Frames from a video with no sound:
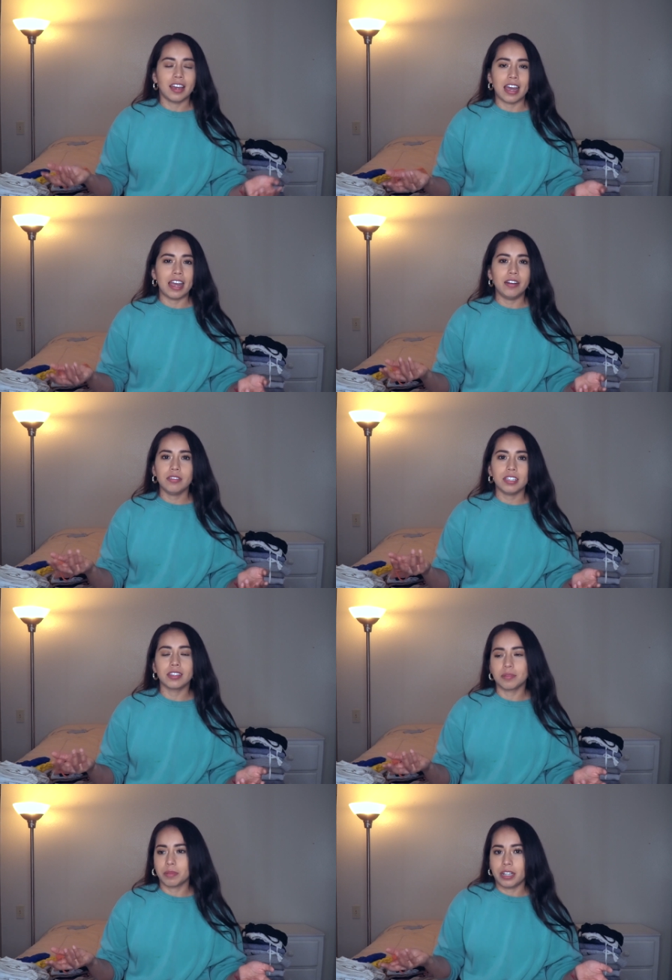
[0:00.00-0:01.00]
I don't think
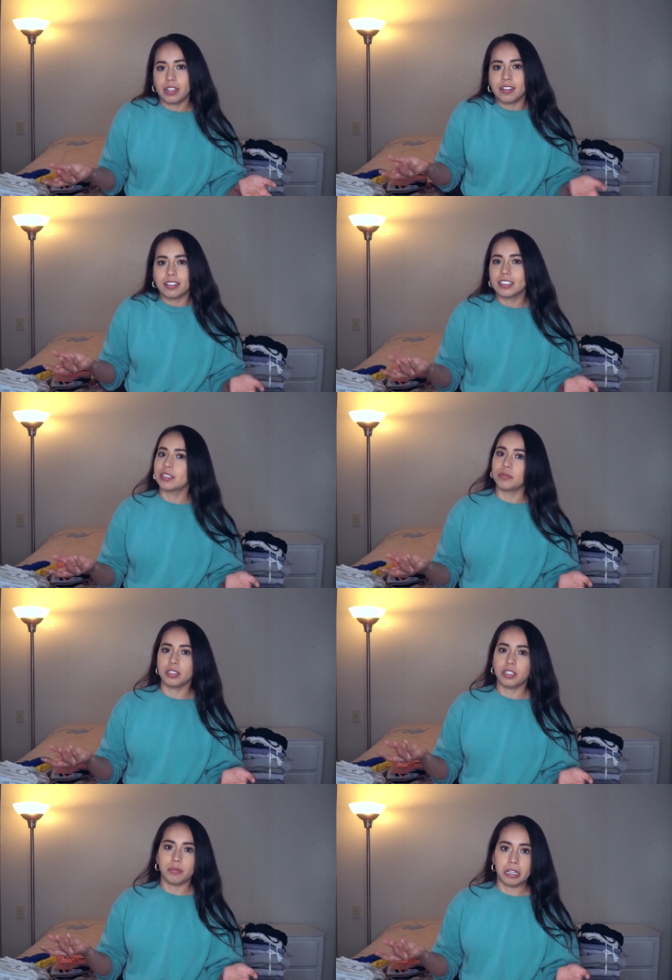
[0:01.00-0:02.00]
the brand honestly
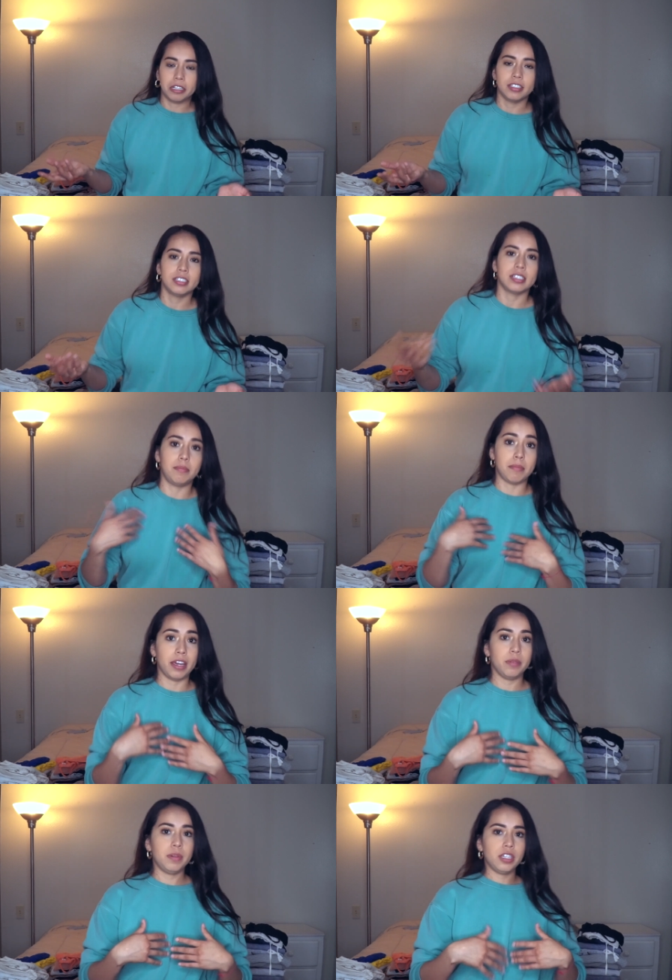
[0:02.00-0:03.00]
really matters, in
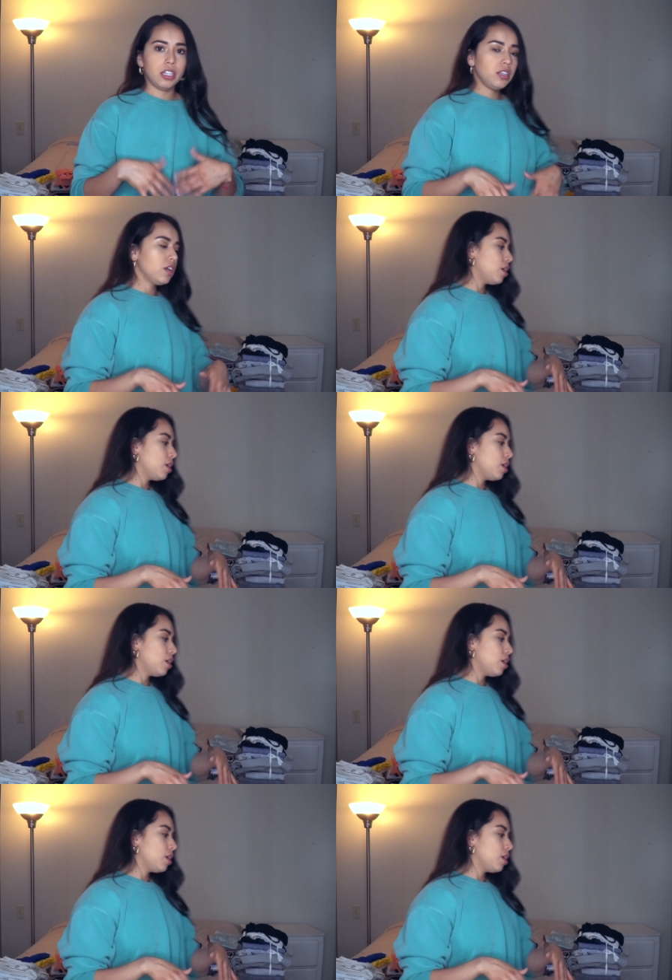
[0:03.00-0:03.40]
my opinion,